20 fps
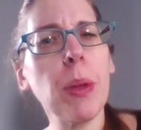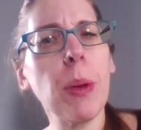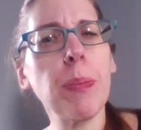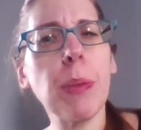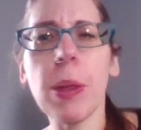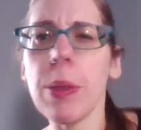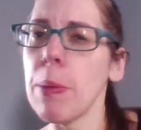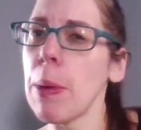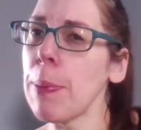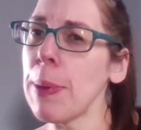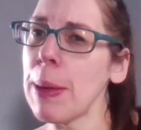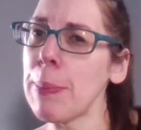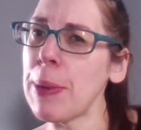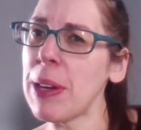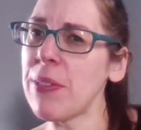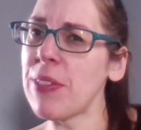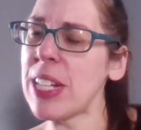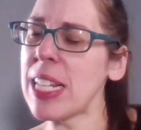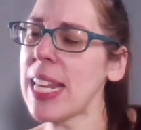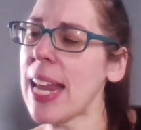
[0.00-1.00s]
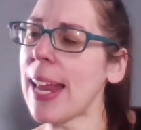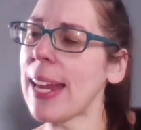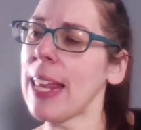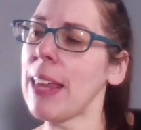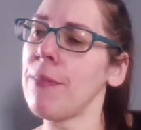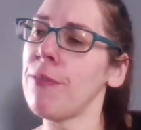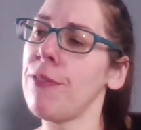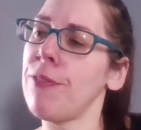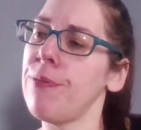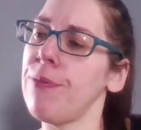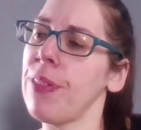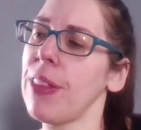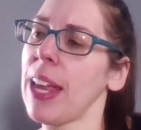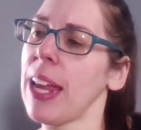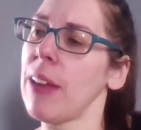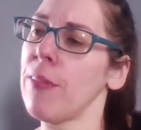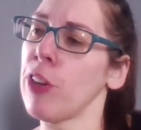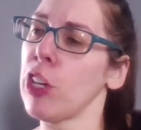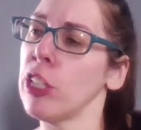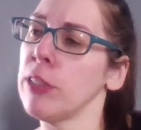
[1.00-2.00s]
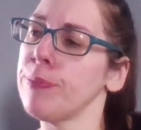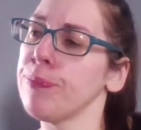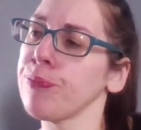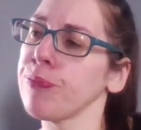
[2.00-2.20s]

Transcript: There might be a bit of a nutty flavor.